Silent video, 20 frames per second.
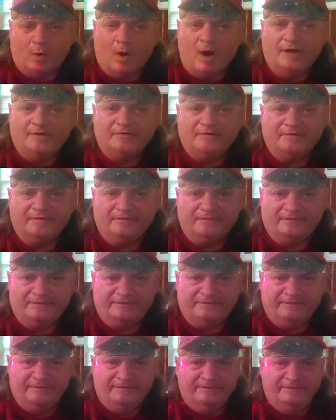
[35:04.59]
quadrant
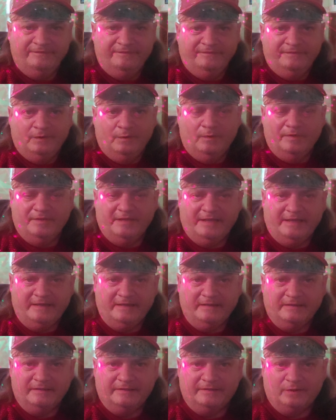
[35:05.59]
with the
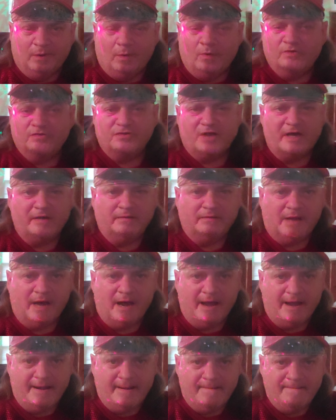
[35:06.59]
horizontal
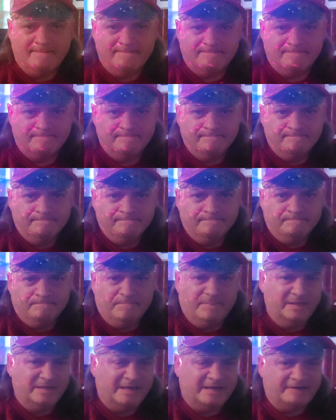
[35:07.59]
line
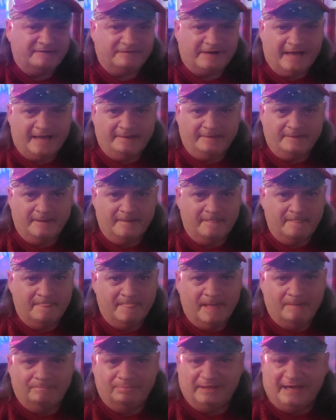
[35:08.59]
being like a flat
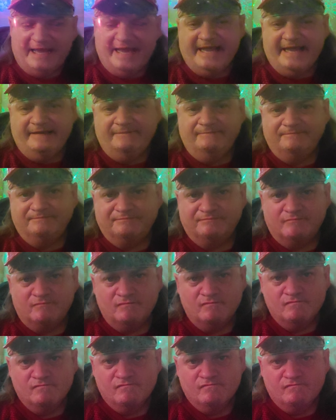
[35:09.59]
plane,
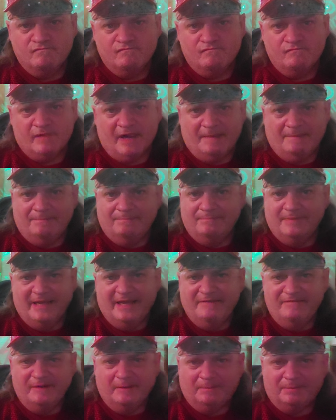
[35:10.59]

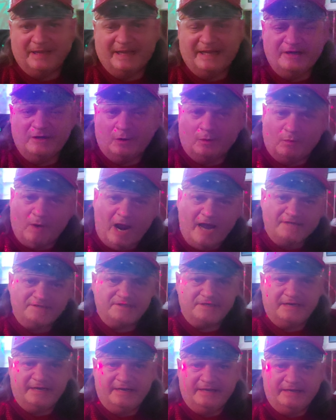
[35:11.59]
even a plane
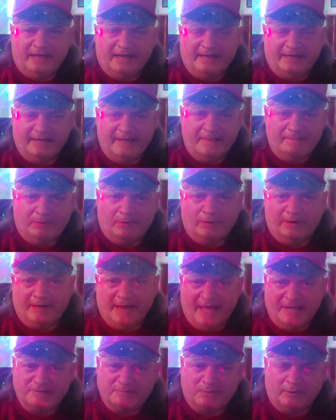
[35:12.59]
horizon in like
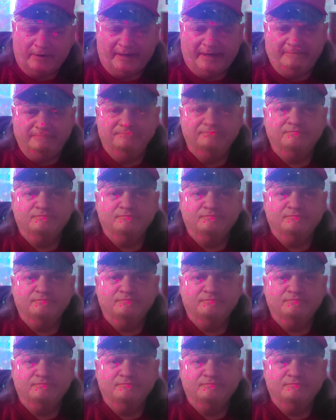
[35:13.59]
imported exported.